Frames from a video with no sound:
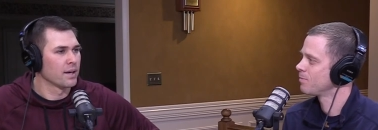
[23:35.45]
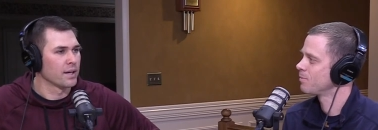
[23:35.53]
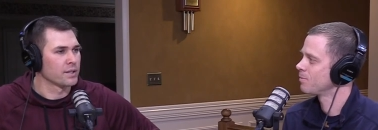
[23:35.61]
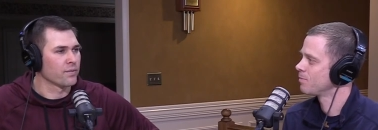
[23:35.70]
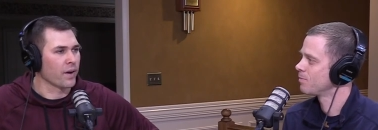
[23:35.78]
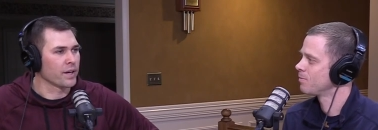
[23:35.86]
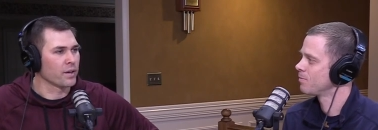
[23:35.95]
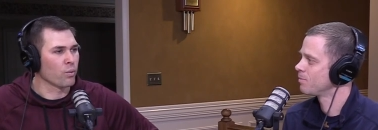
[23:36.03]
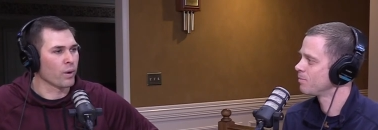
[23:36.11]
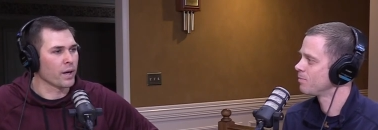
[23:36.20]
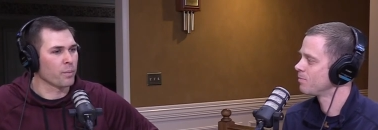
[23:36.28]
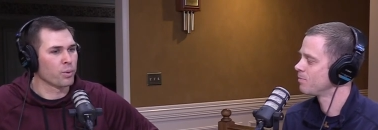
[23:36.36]
Speaker 1: is finding a
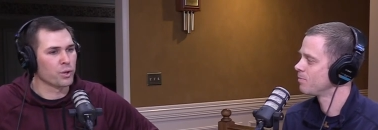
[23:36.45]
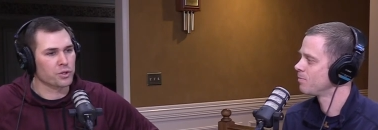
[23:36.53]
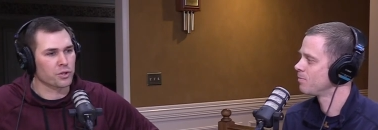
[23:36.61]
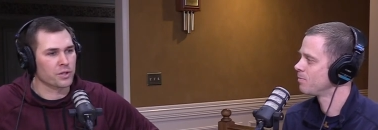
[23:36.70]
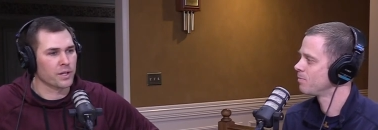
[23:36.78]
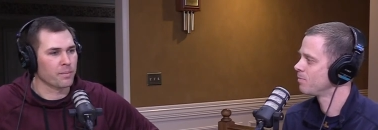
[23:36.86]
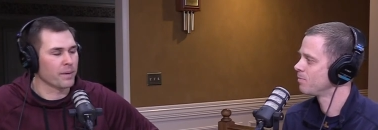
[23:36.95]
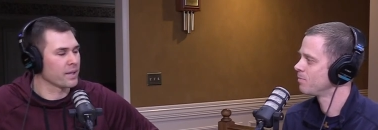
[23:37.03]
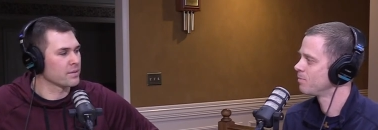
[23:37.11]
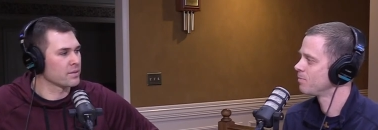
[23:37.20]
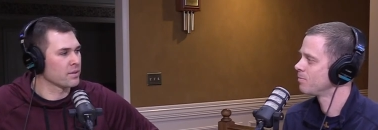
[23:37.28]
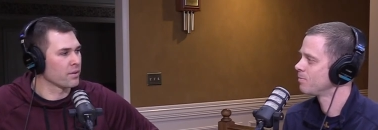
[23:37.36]
way to push your
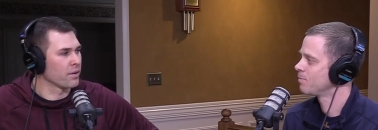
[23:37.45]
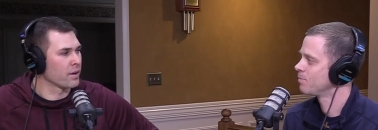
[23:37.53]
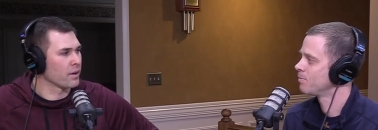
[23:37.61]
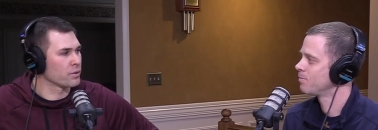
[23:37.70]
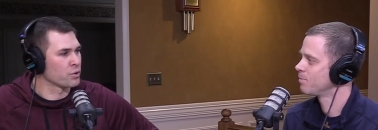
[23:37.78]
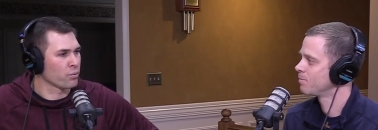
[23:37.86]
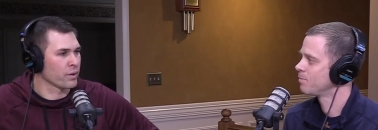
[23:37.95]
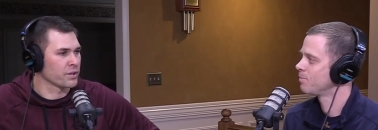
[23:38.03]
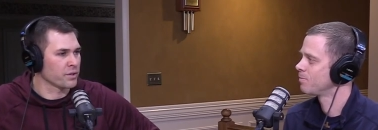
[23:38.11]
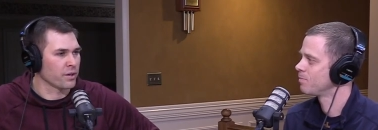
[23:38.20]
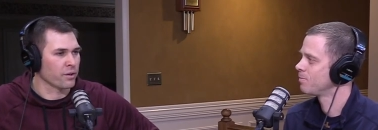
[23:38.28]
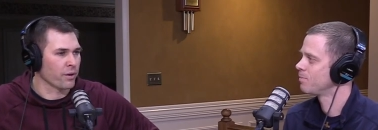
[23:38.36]
teammates to their, to
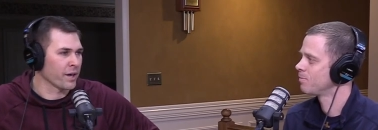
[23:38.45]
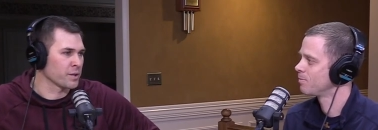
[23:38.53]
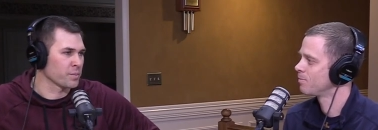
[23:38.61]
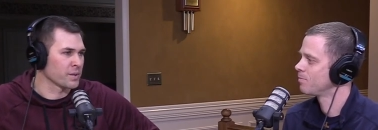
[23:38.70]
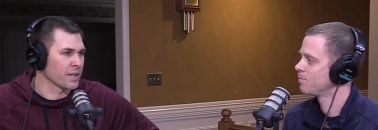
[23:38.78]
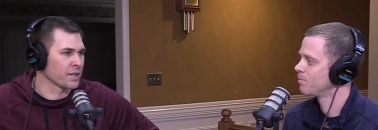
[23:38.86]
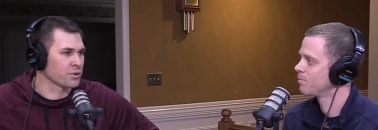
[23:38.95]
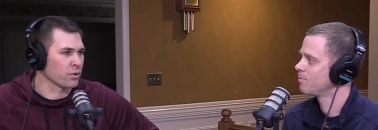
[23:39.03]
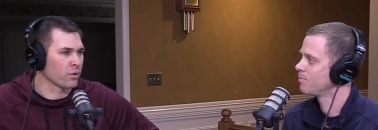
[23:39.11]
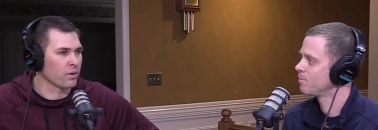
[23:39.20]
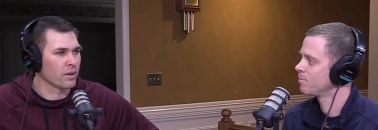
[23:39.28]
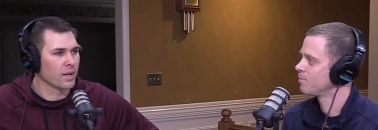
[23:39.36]
reach their greatest
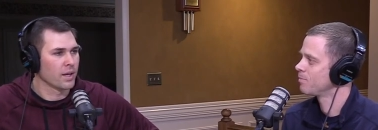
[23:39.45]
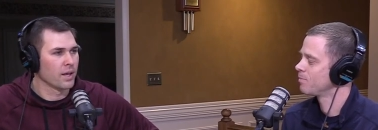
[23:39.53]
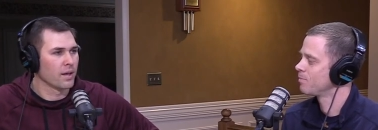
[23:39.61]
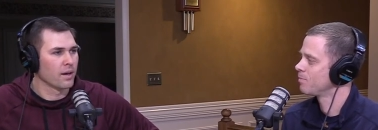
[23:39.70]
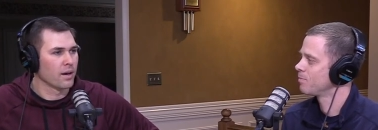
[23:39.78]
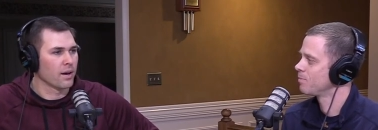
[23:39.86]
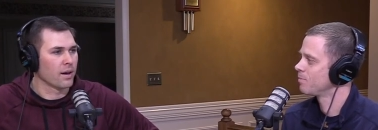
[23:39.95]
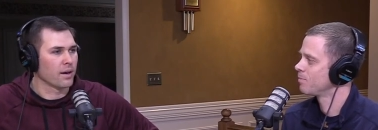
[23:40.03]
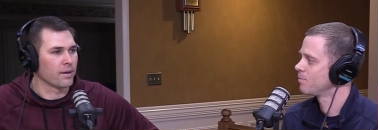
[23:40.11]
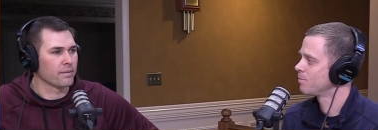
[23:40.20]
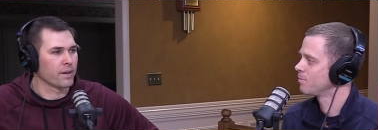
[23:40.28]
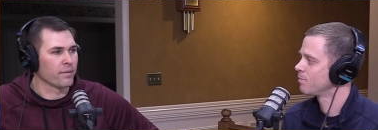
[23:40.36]
potential.
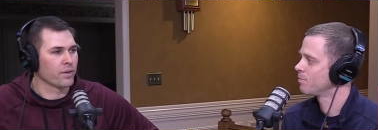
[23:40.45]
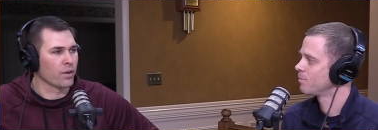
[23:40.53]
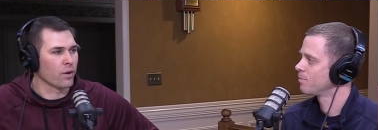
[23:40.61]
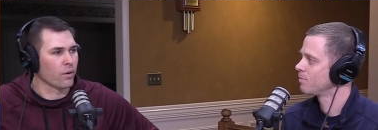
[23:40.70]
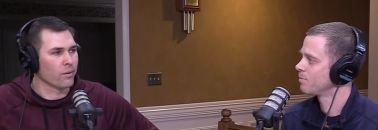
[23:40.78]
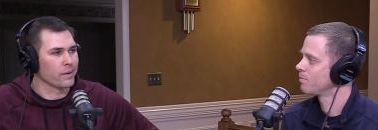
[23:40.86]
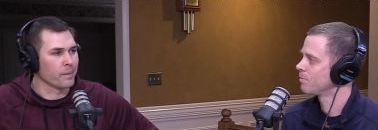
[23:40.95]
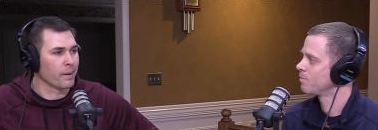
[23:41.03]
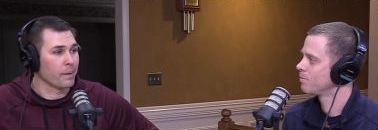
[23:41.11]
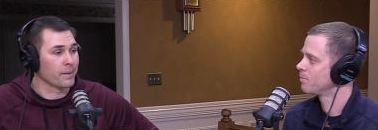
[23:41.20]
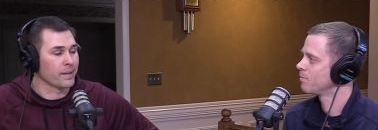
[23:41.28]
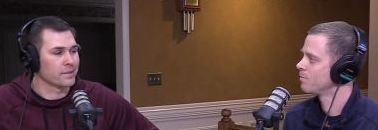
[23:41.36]
Uh, even though it
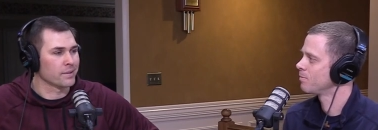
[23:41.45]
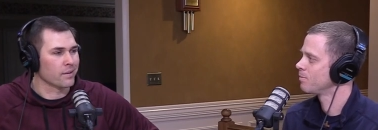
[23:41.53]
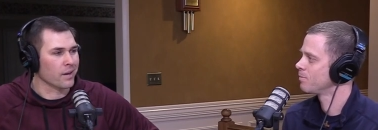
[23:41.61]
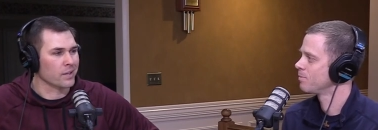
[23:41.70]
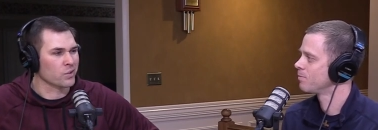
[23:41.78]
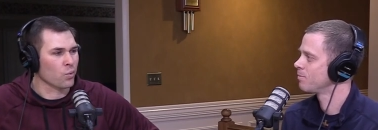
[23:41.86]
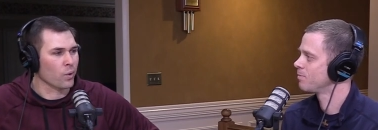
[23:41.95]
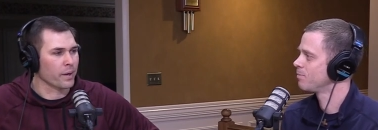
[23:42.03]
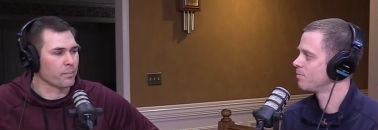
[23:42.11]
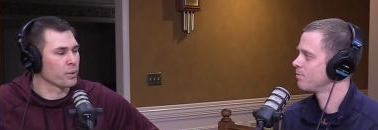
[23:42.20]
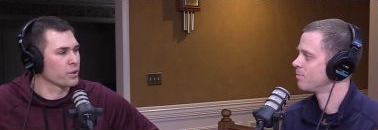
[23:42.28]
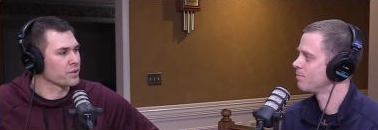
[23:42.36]
may be easier not to
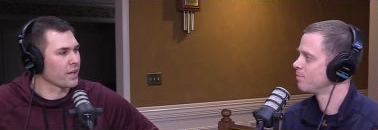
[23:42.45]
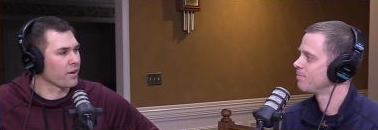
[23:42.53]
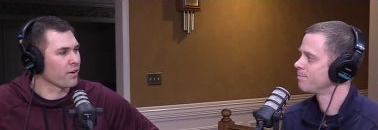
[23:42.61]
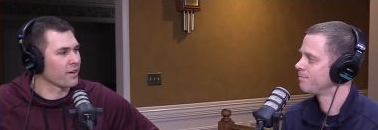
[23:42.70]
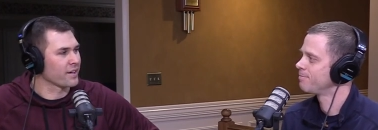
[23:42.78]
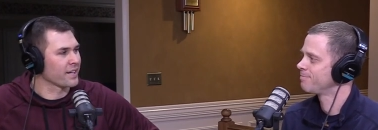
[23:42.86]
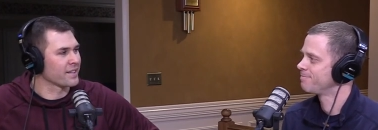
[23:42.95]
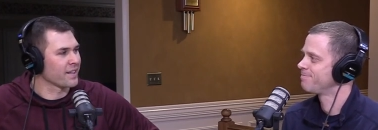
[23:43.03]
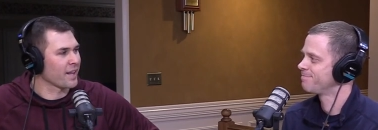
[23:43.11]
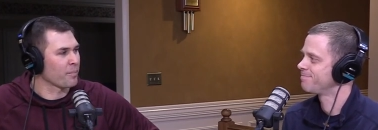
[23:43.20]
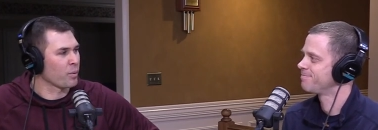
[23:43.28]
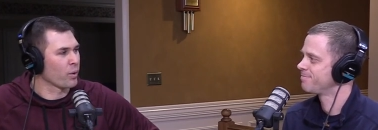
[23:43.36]
quite push that hard to get to
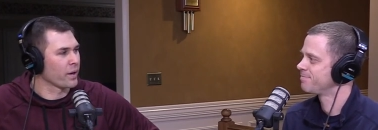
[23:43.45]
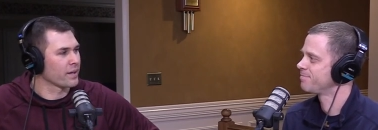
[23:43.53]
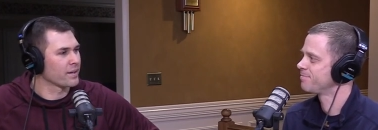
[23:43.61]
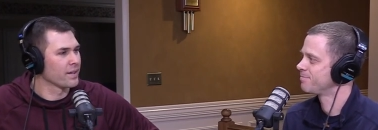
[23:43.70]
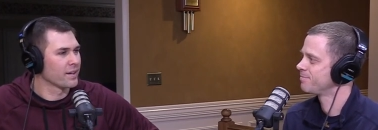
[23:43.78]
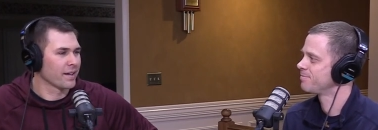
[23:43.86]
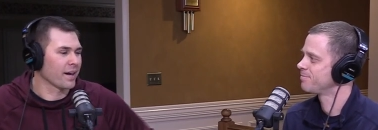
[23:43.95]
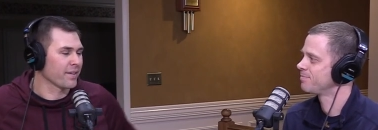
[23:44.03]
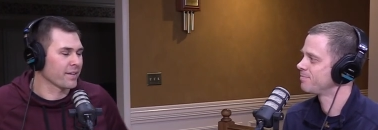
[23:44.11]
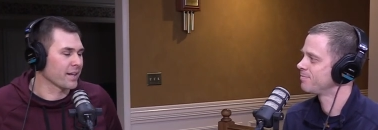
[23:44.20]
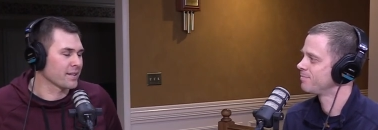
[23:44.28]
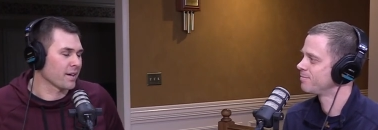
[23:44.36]
that point. And I
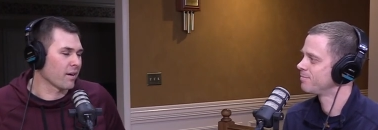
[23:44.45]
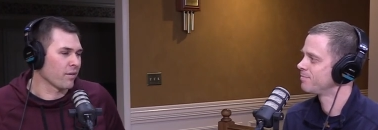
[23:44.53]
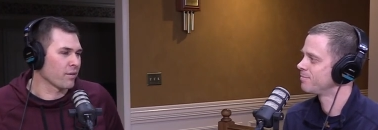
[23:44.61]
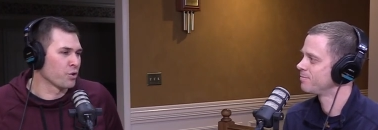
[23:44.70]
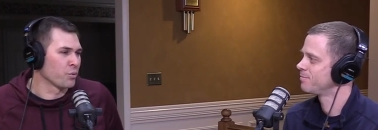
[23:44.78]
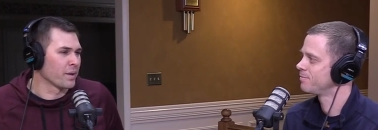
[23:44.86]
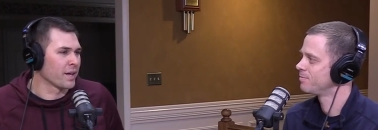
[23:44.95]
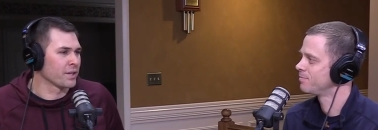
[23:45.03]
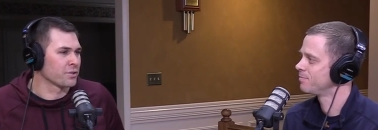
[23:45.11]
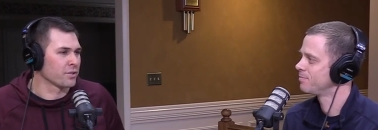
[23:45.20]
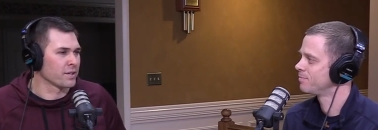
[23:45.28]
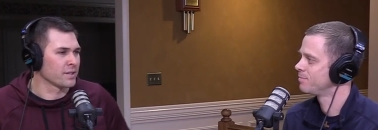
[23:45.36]
think that's how human
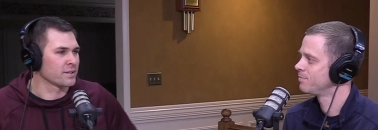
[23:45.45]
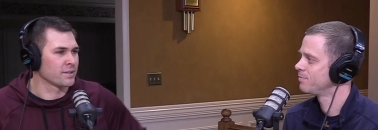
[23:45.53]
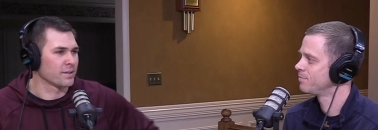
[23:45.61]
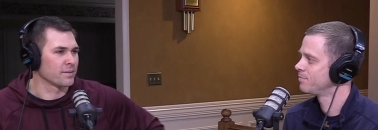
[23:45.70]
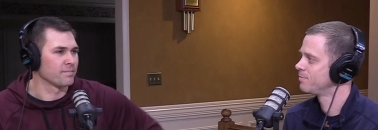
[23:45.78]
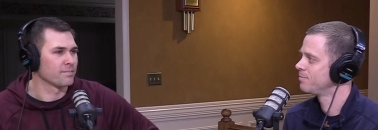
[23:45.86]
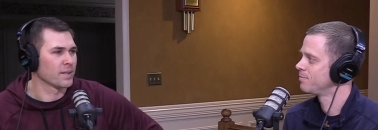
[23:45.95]
nature is to,